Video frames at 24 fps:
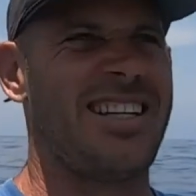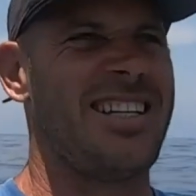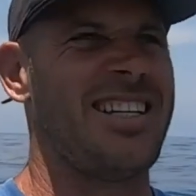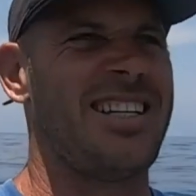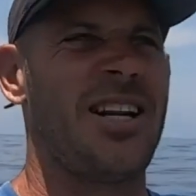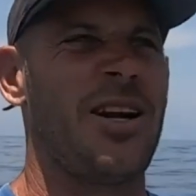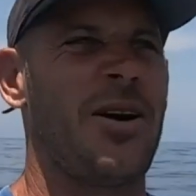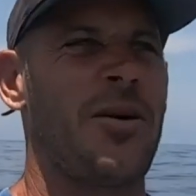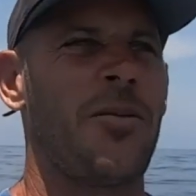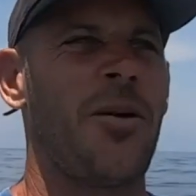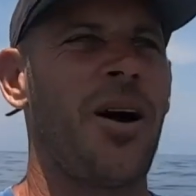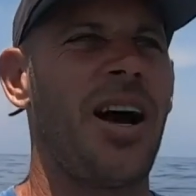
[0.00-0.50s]

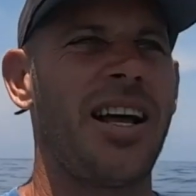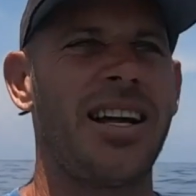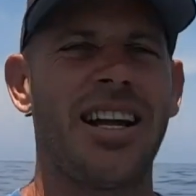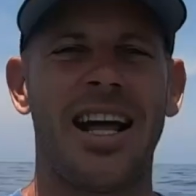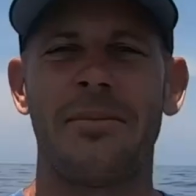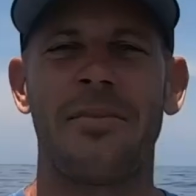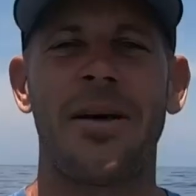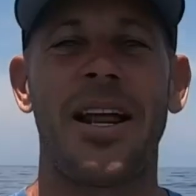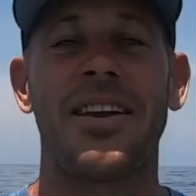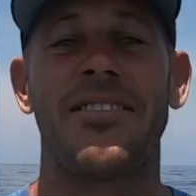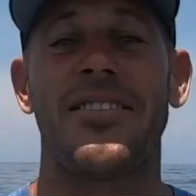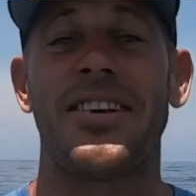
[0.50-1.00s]
you know what?
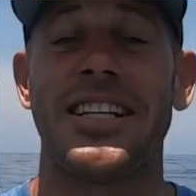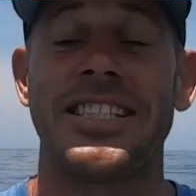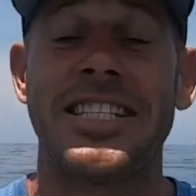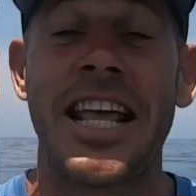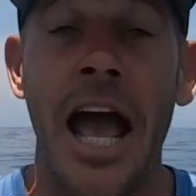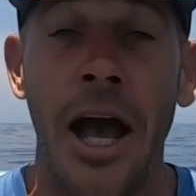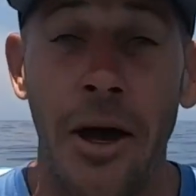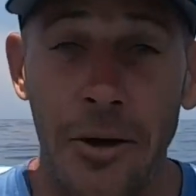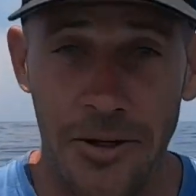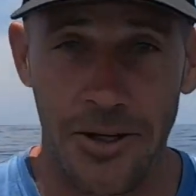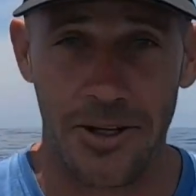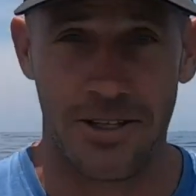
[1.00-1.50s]
I'm not even going to
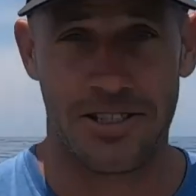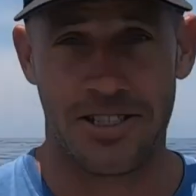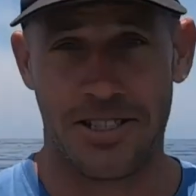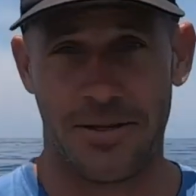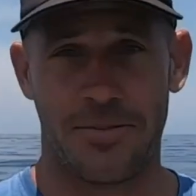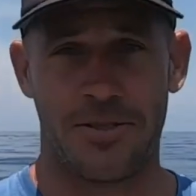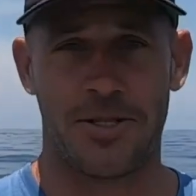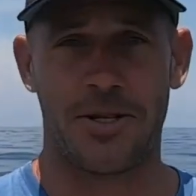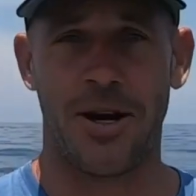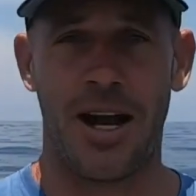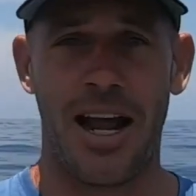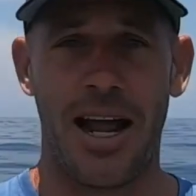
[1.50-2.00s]
tell you to
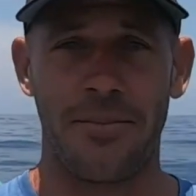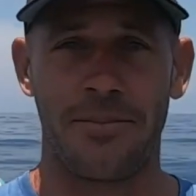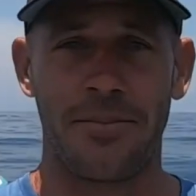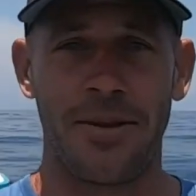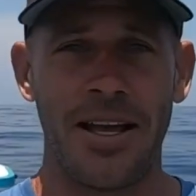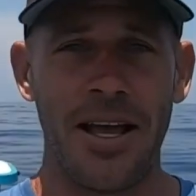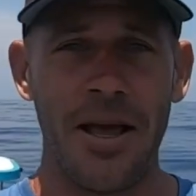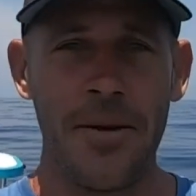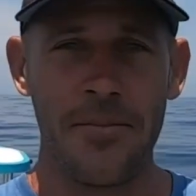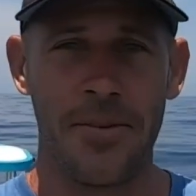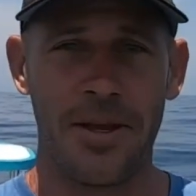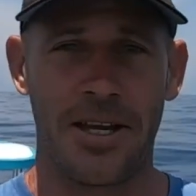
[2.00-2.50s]
subscribe
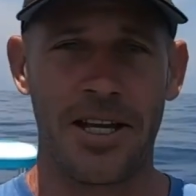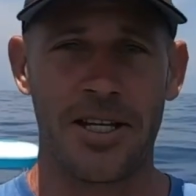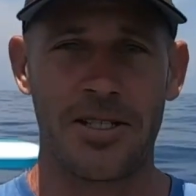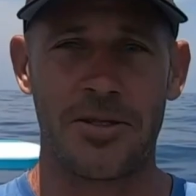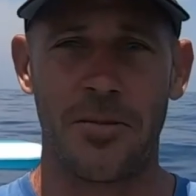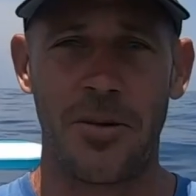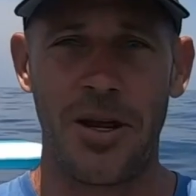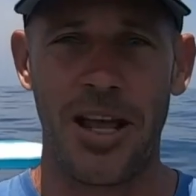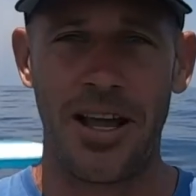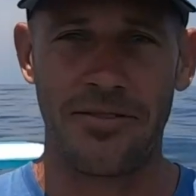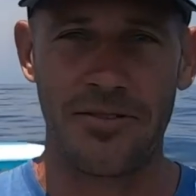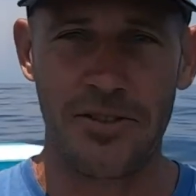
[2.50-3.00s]
because
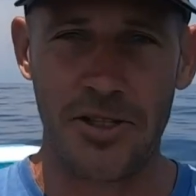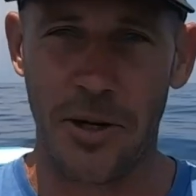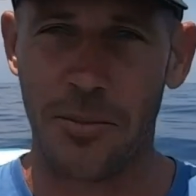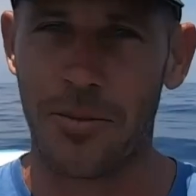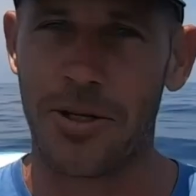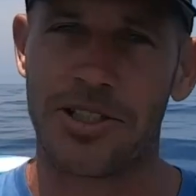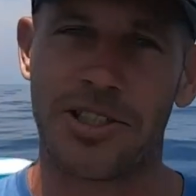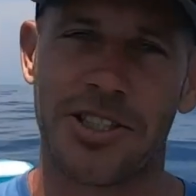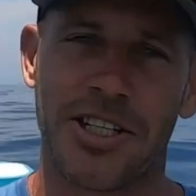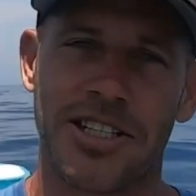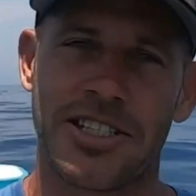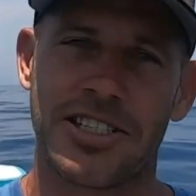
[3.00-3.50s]
we have so
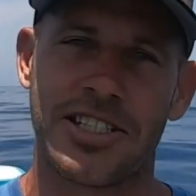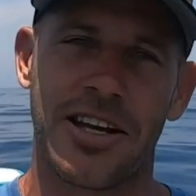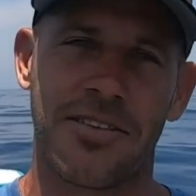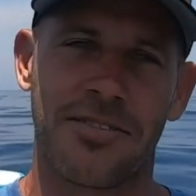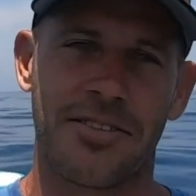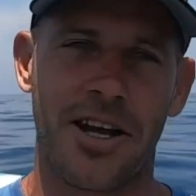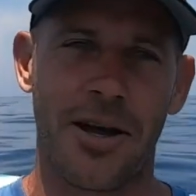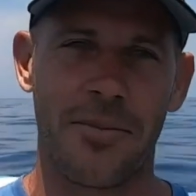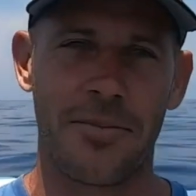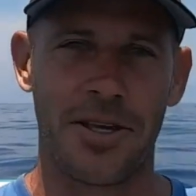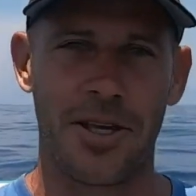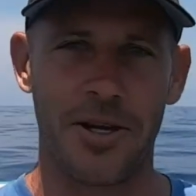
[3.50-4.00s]
much good
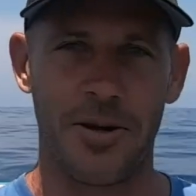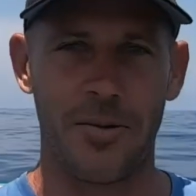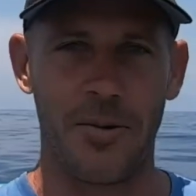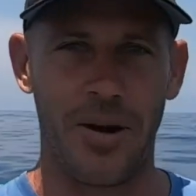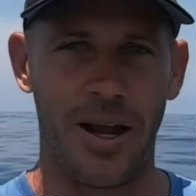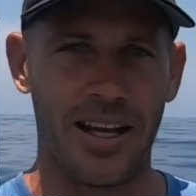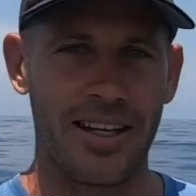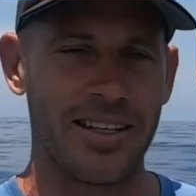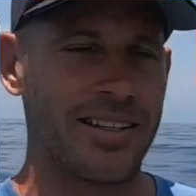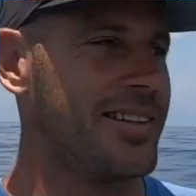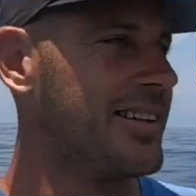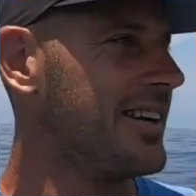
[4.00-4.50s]
stuff coming your
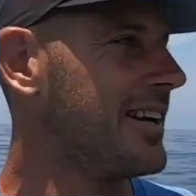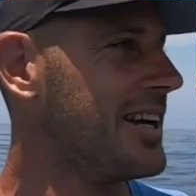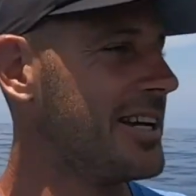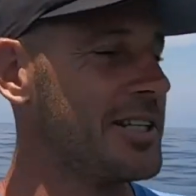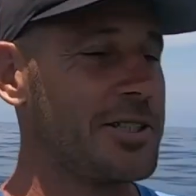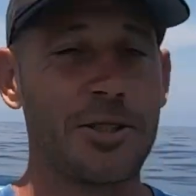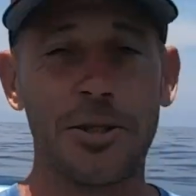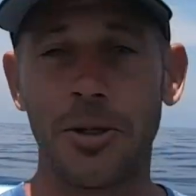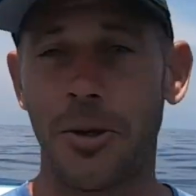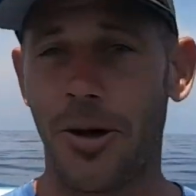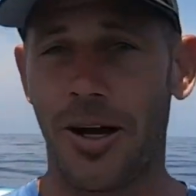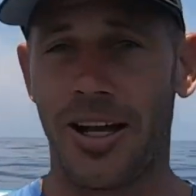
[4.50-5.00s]
way.
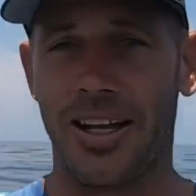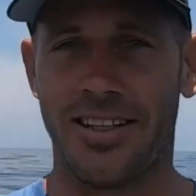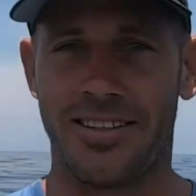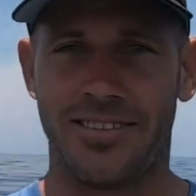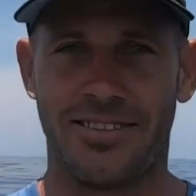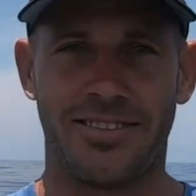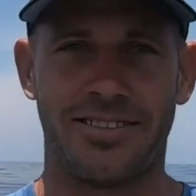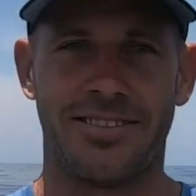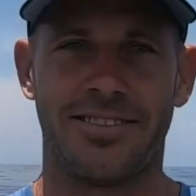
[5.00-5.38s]
Enjoy.